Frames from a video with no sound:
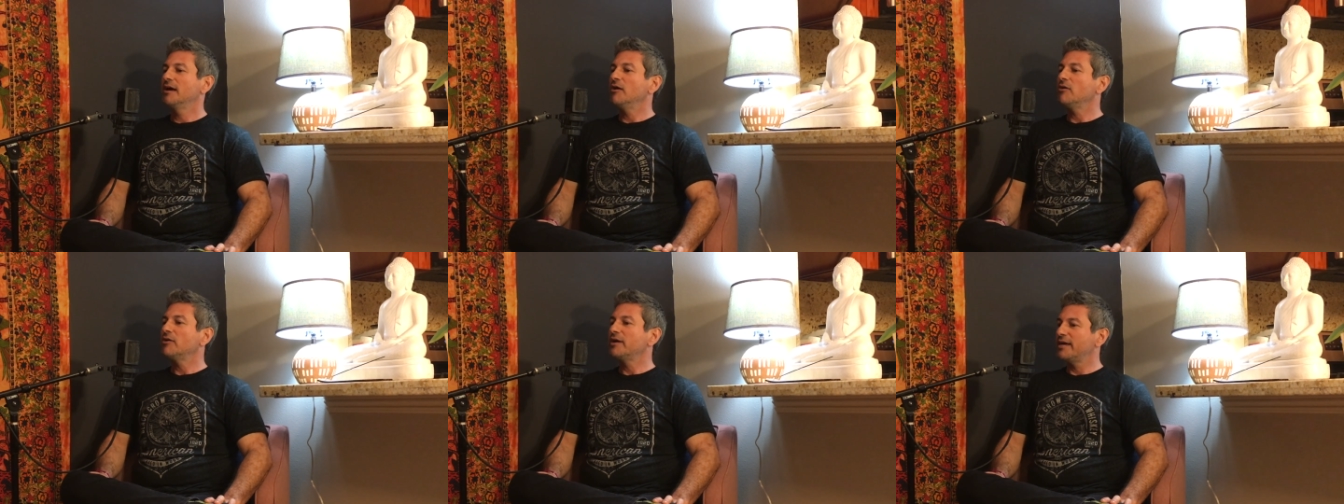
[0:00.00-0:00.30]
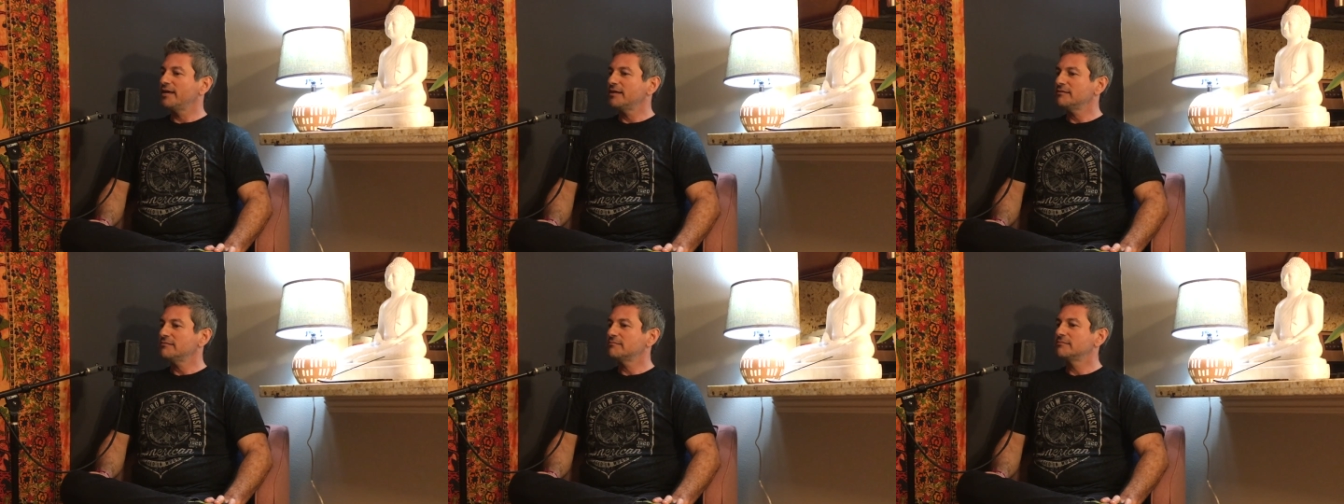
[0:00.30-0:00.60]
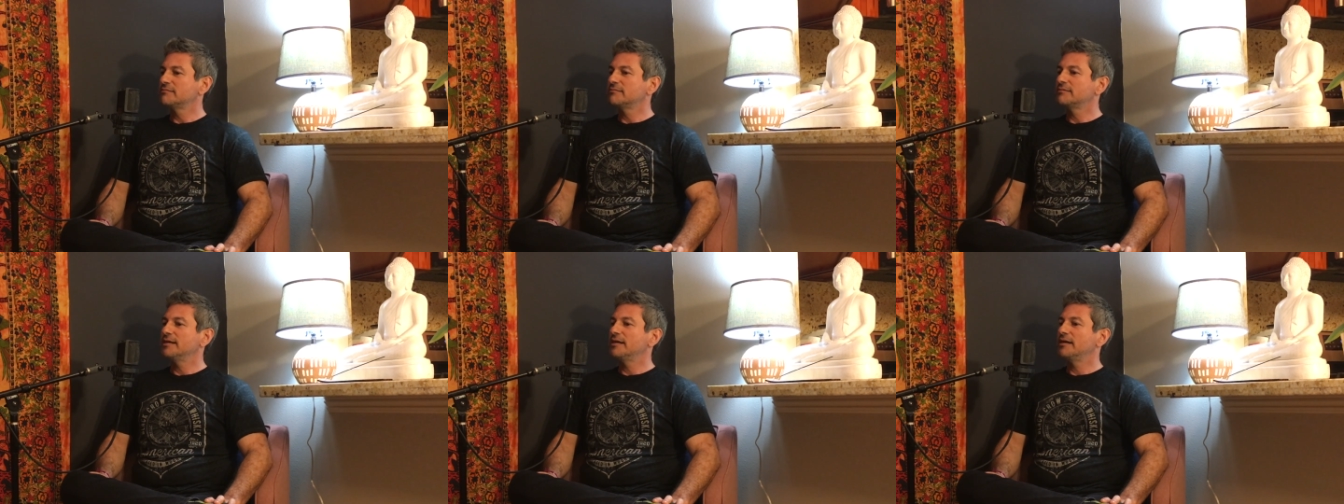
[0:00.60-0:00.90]
okay,
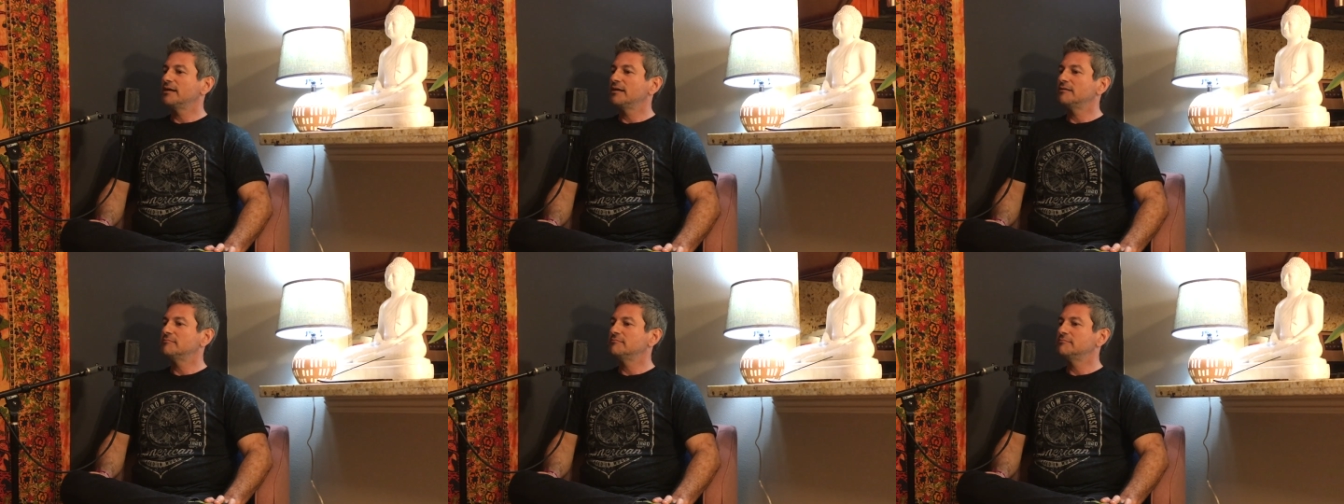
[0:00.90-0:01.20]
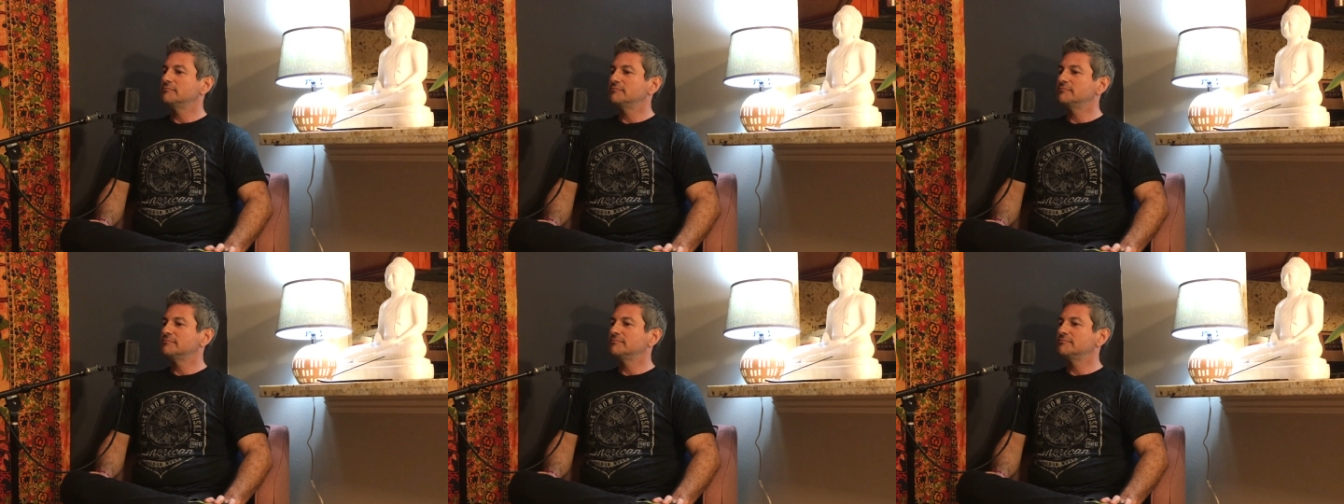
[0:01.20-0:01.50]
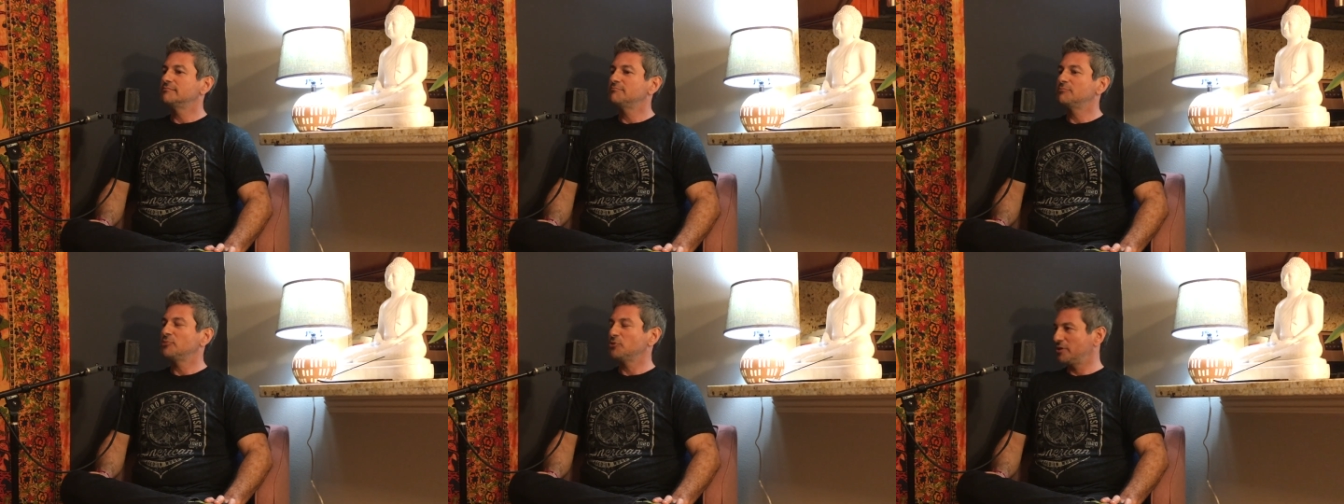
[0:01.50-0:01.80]

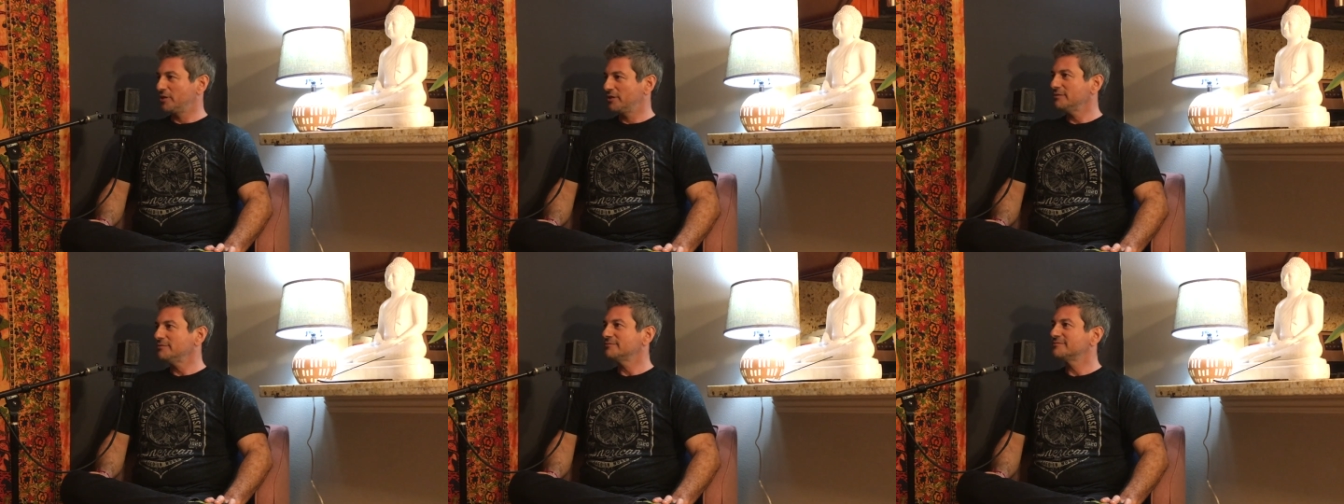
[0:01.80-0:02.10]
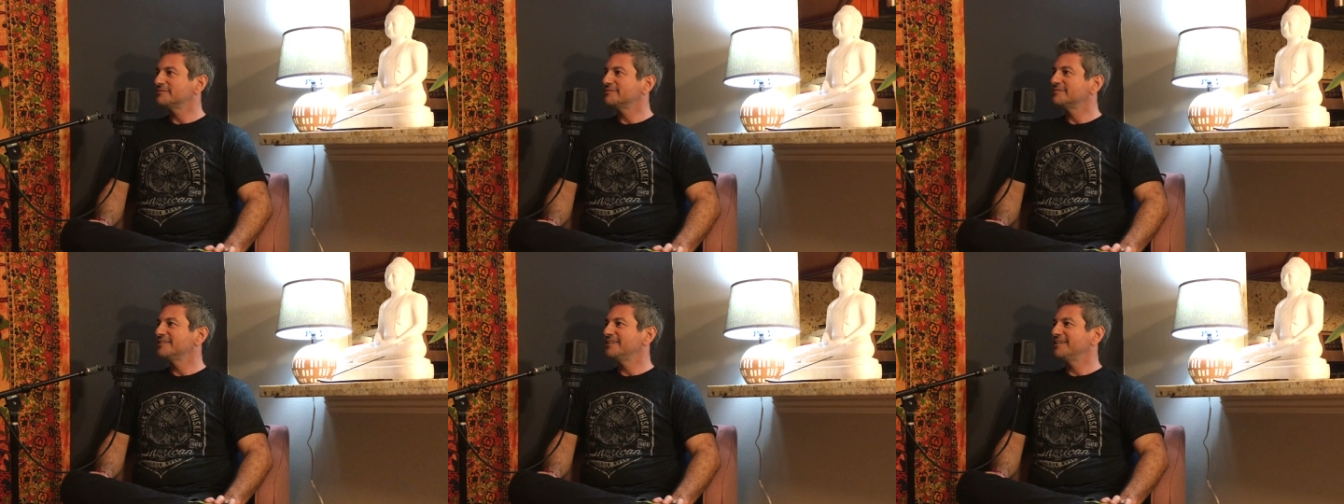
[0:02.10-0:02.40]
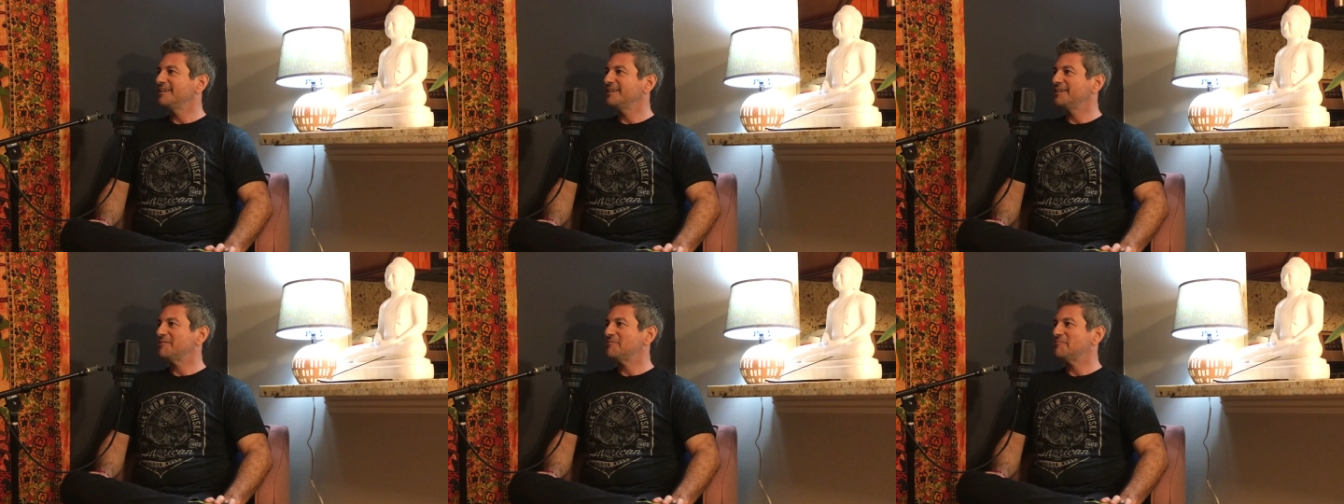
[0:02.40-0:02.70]
Buddha,
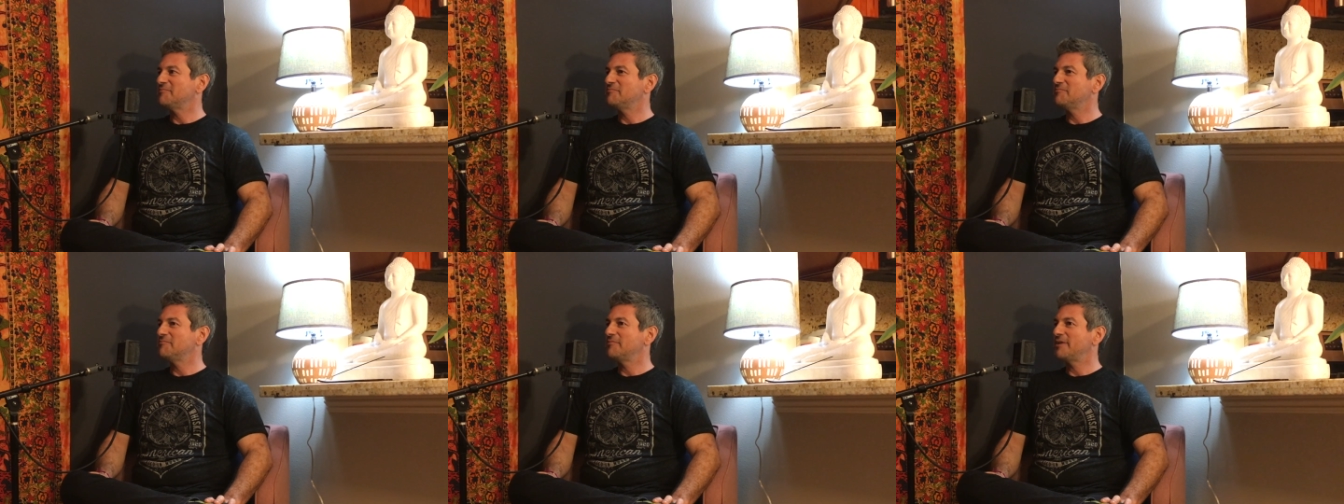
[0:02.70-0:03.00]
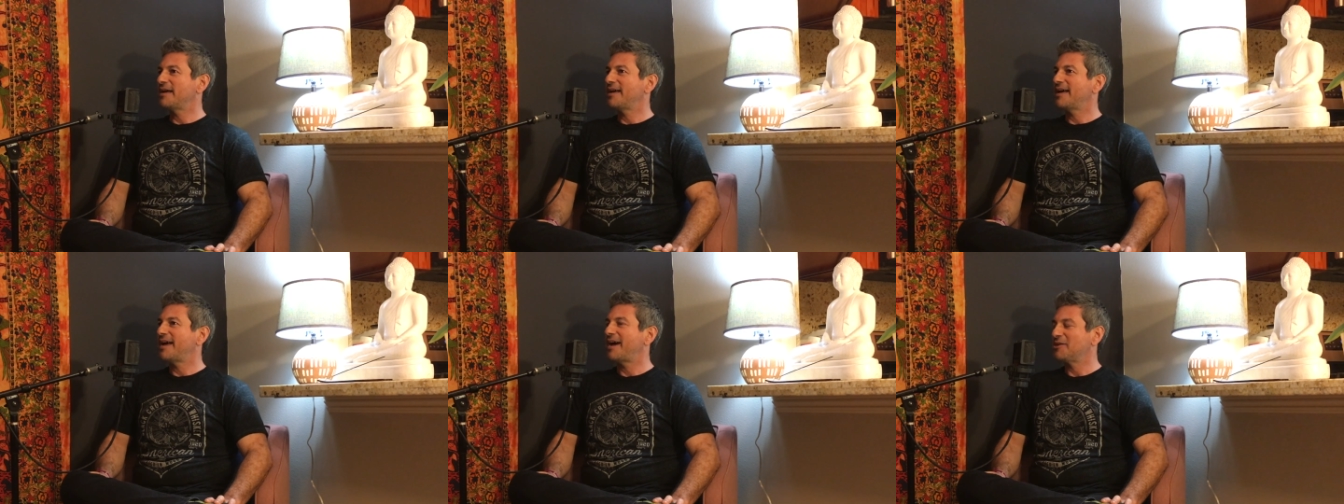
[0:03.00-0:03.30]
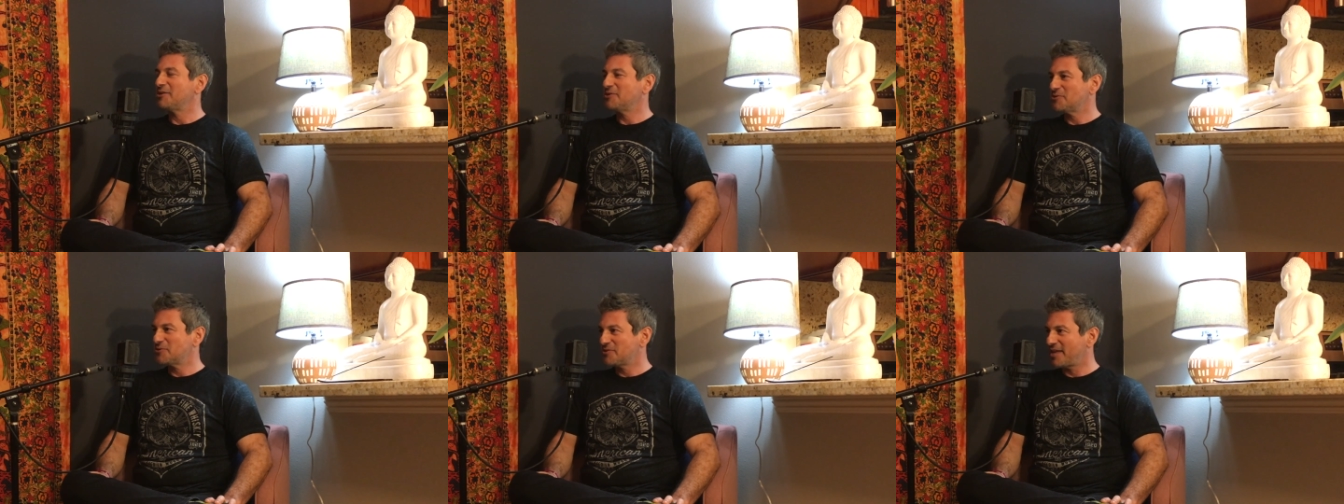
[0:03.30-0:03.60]
how
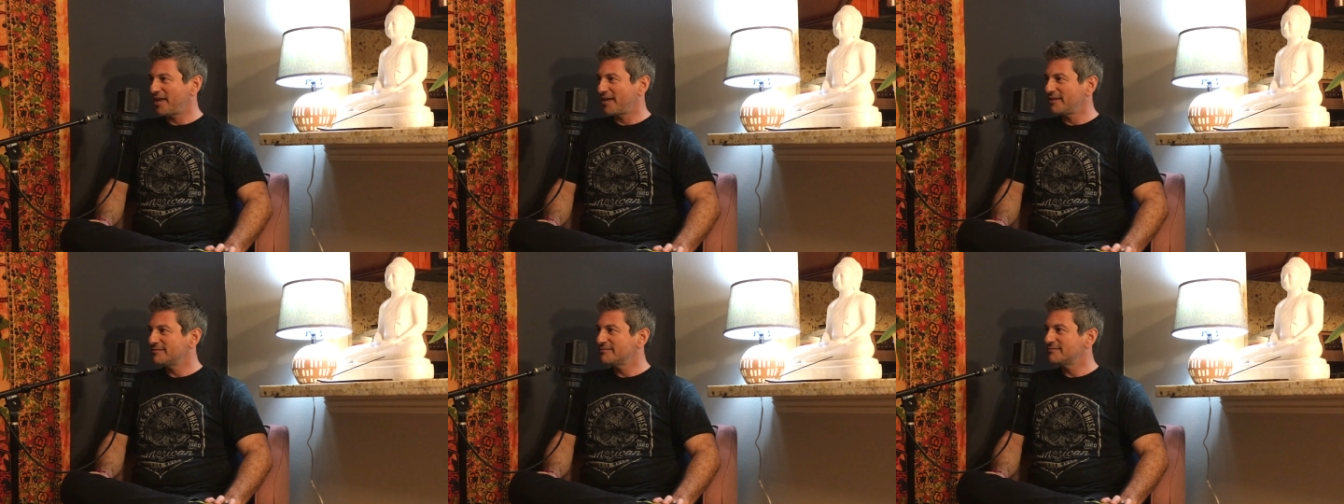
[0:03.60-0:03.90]
do you know that?